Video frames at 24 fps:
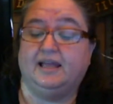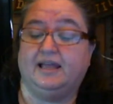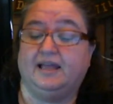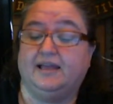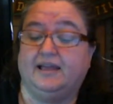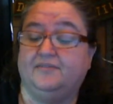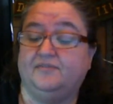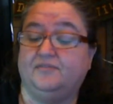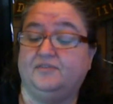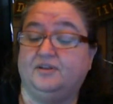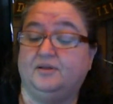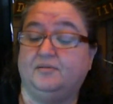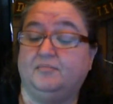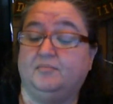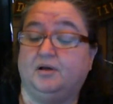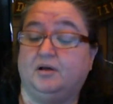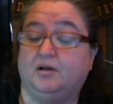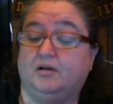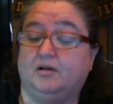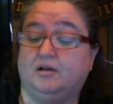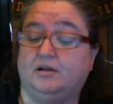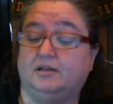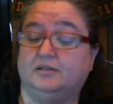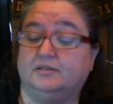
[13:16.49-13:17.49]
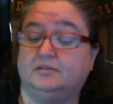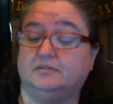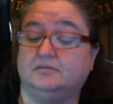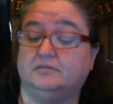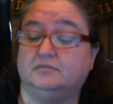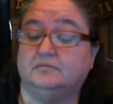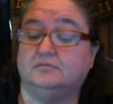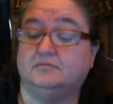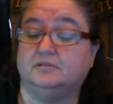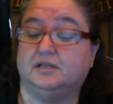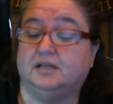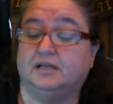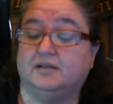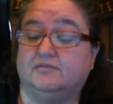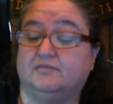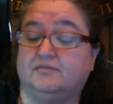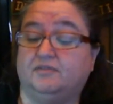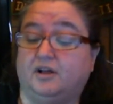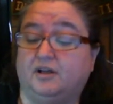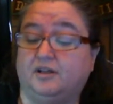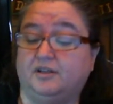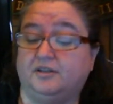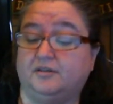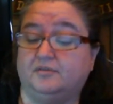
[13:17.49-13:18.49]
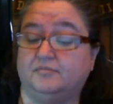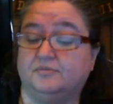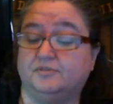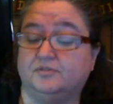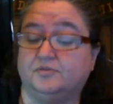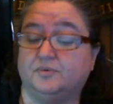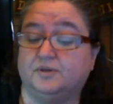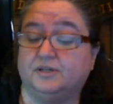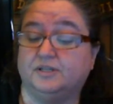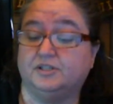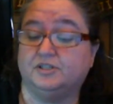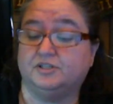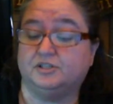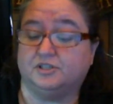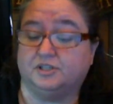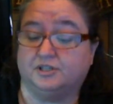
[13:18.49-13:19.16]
FM on, and volume switch.